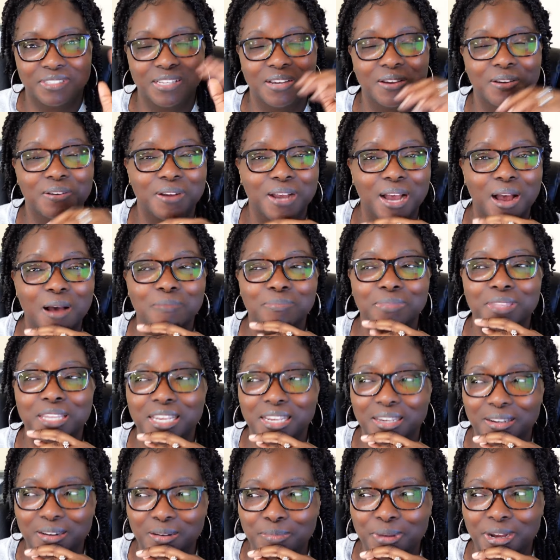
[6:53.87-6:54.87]
So I'm
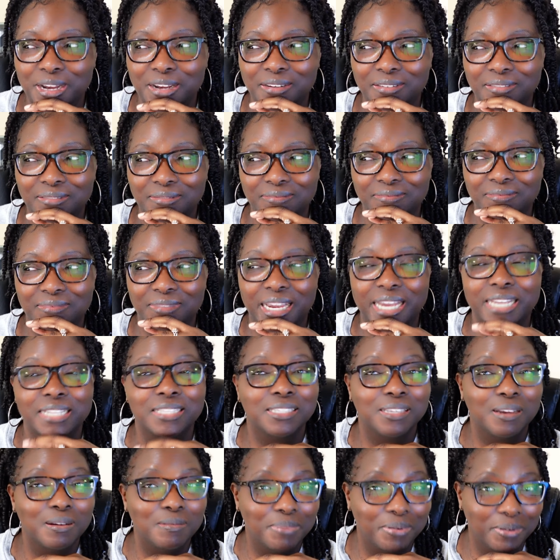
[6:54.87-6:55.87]
thinking about
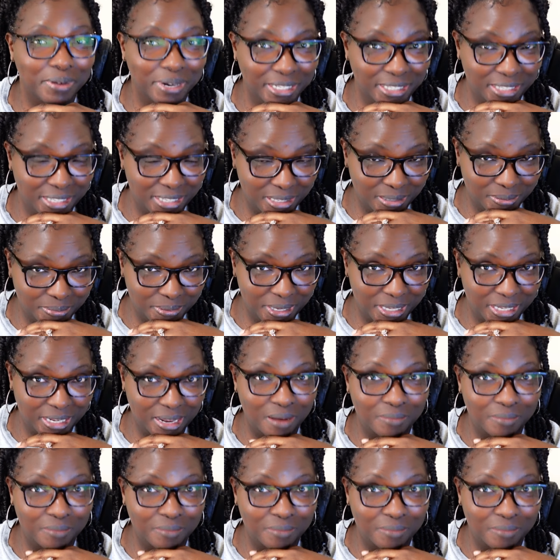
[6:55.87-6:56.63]
at some point this week,